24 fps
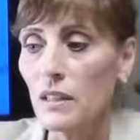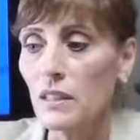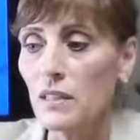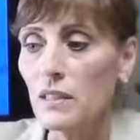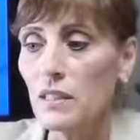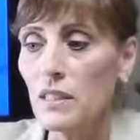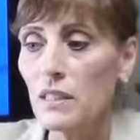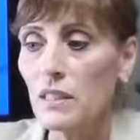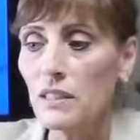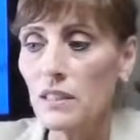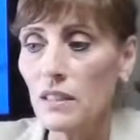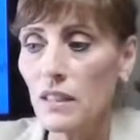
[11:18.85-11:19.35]

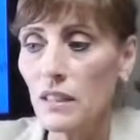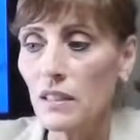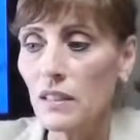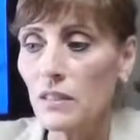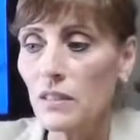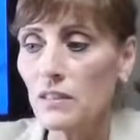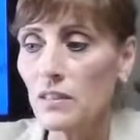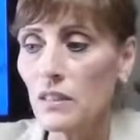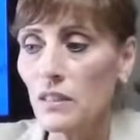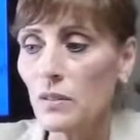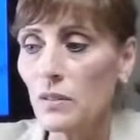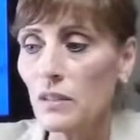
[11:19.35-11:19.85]
T
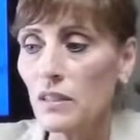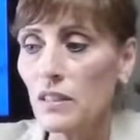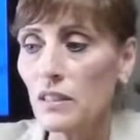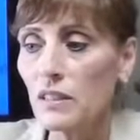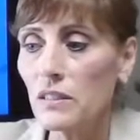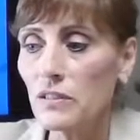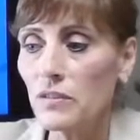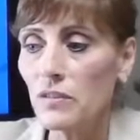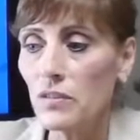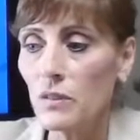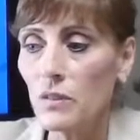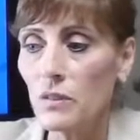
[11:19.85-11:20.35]
cells are
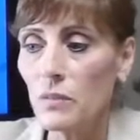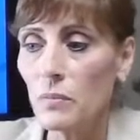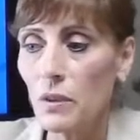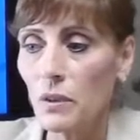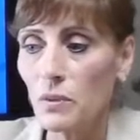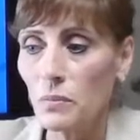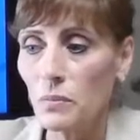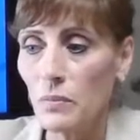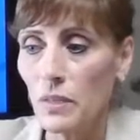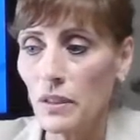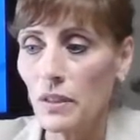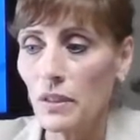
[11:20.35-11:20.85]
released from the
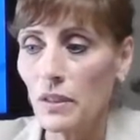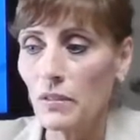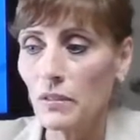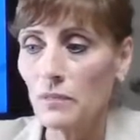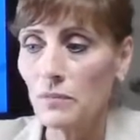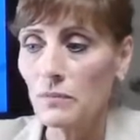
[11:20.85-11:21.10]
bone marrow